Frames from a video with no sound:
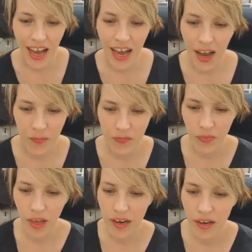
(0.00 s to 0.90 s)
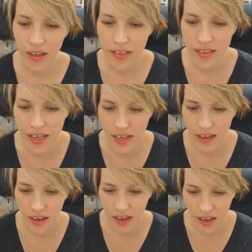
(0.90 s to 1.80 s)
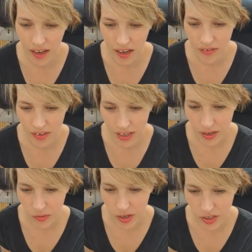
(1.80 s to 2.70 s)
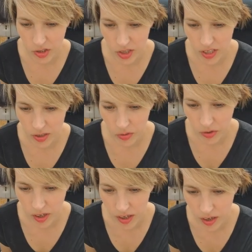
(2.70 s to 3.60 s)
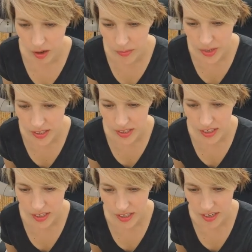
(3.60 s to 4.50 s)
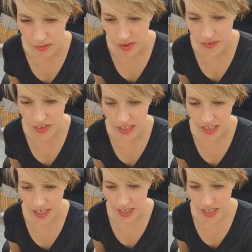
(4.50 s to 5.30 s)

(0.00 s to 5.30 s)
And I think I have a question or a comment here that I want to read